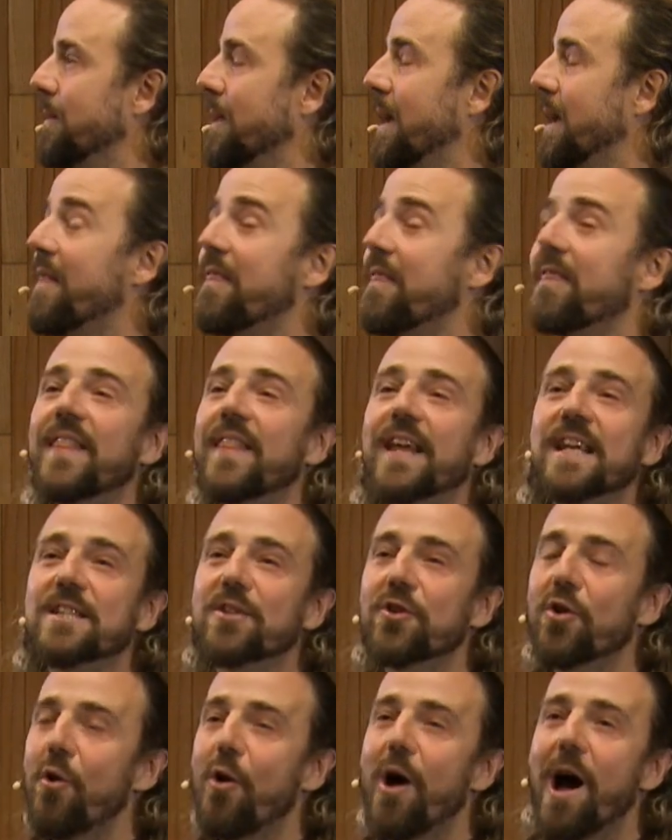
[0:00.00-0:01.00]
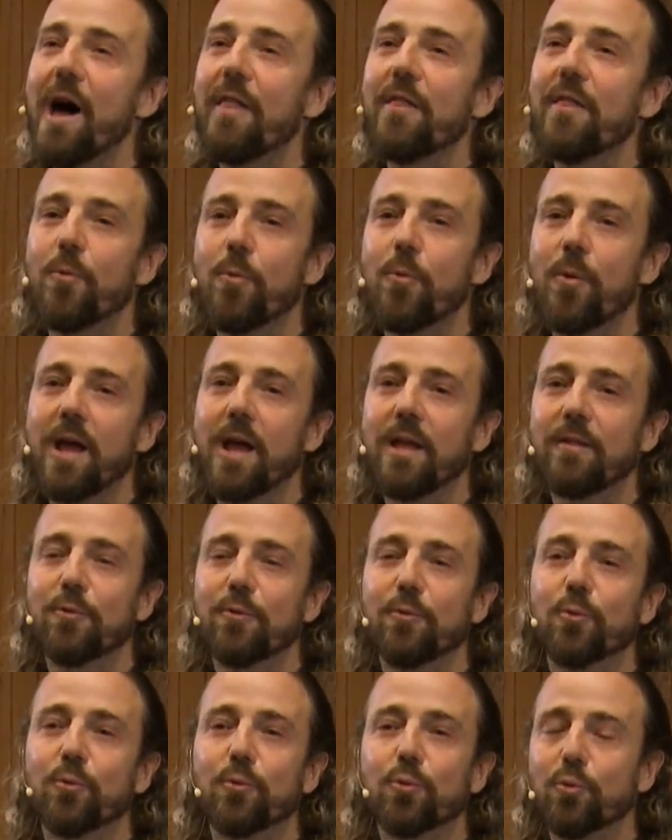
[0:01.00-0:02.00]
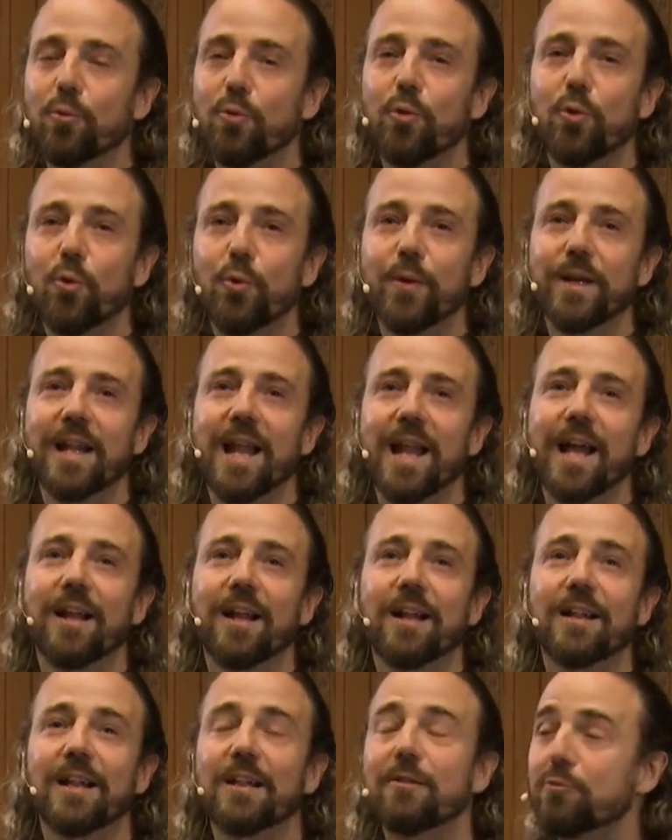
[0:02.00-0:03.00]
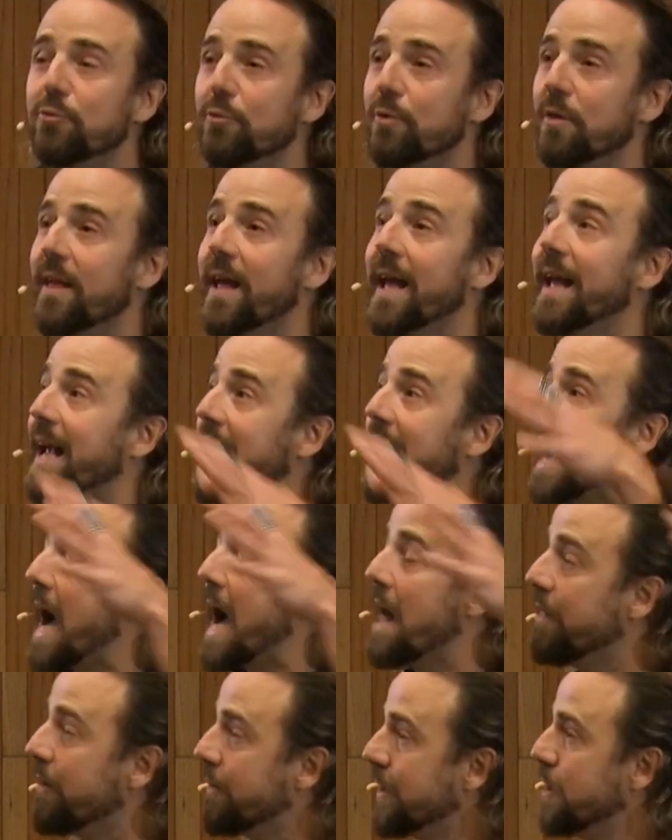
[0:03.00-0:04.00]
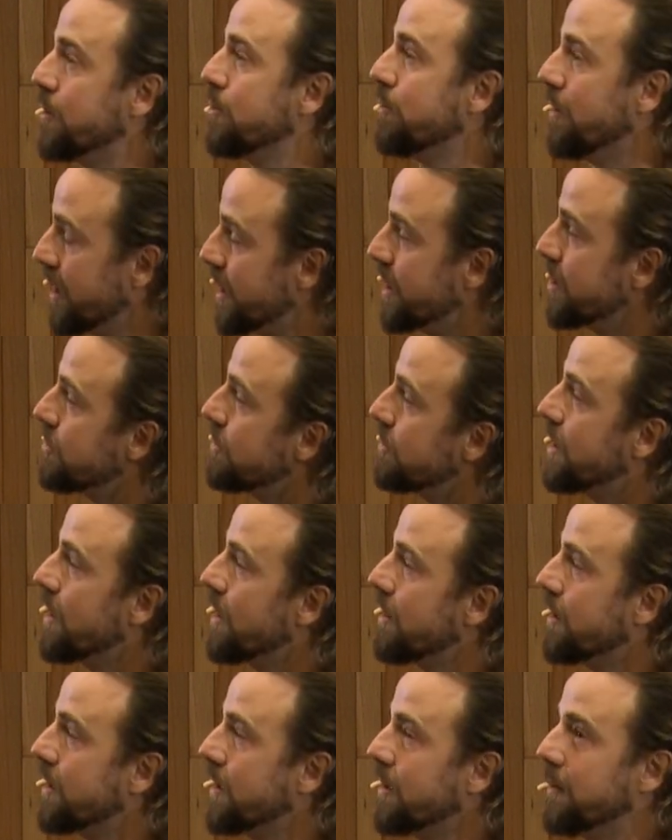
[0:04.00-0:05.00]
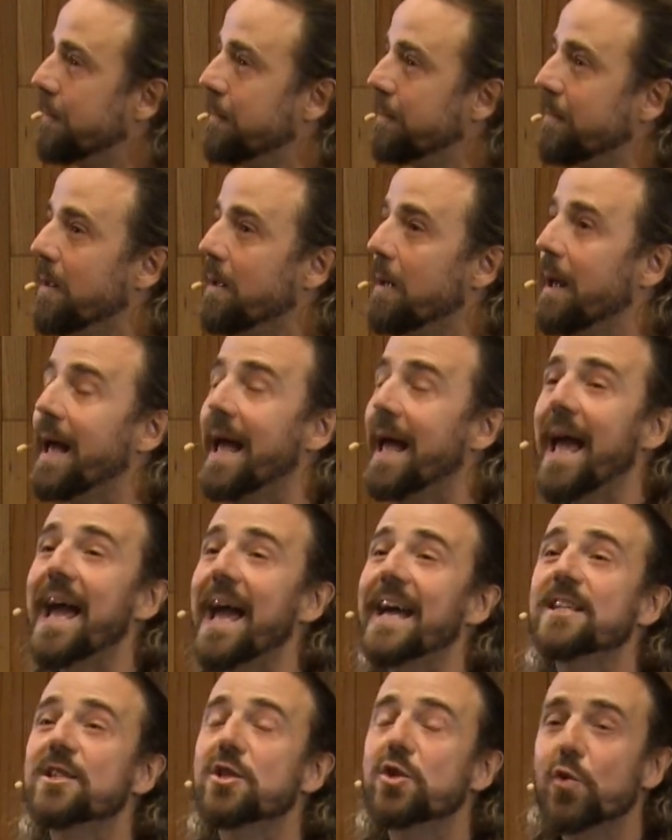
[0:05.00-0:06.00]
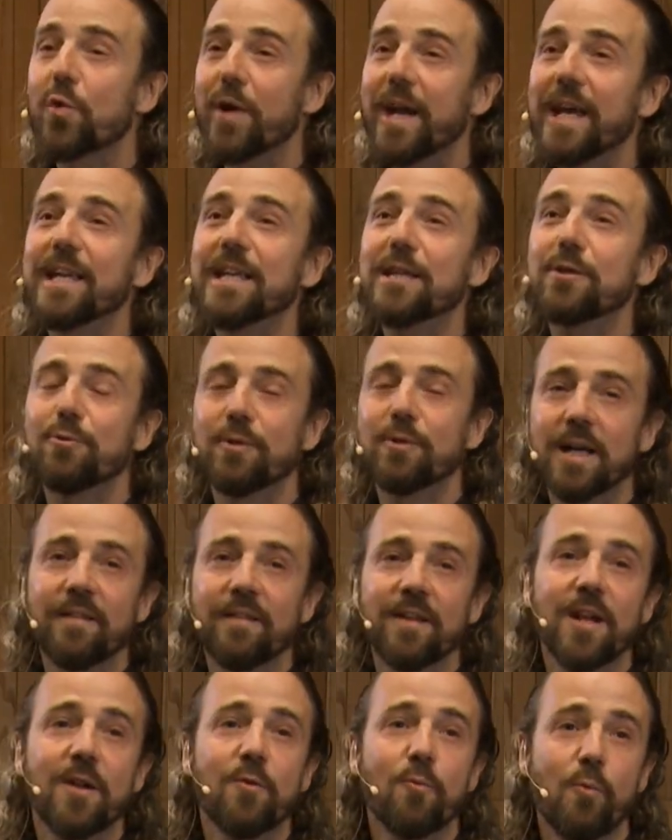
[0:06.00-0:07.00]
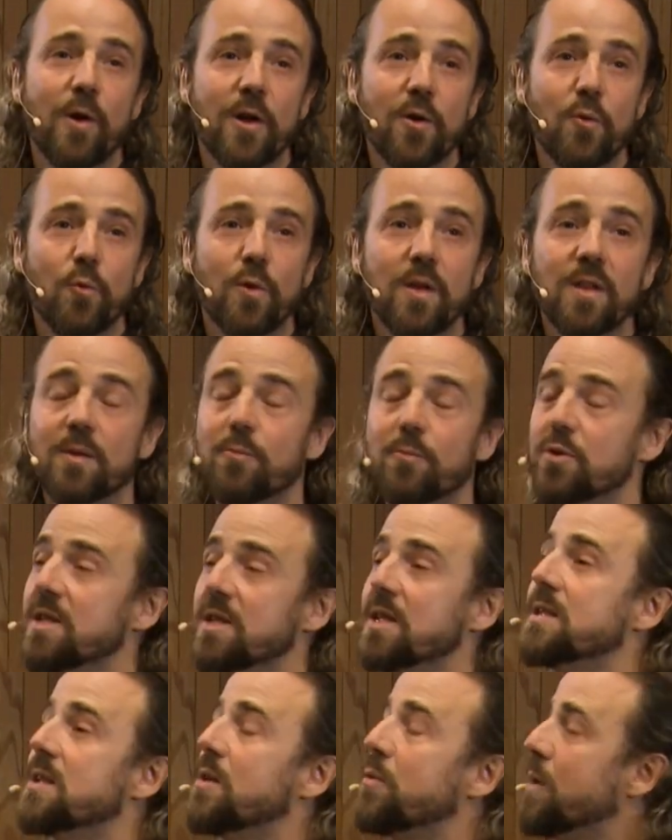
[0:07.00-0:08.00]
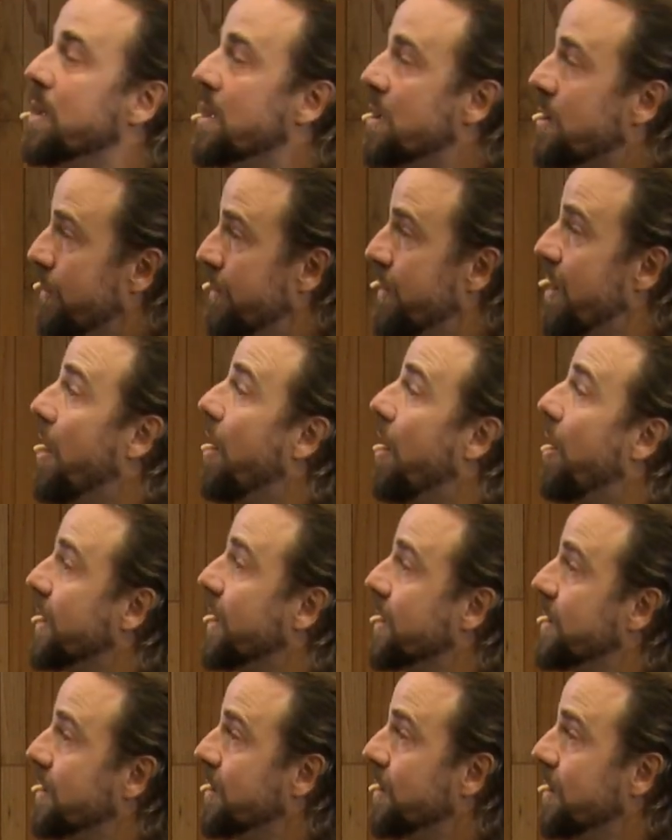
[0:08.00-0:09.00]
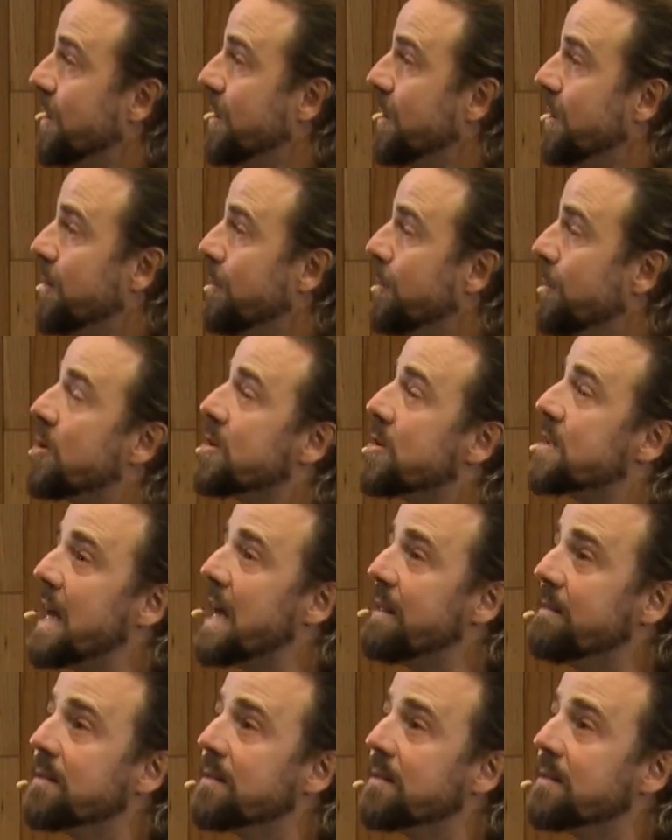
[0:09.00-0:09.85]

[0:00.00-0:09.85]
And there's no other way to do it like today, gathering to learn together and training together in one rhythm, which is the rhythm of the heart. Because the other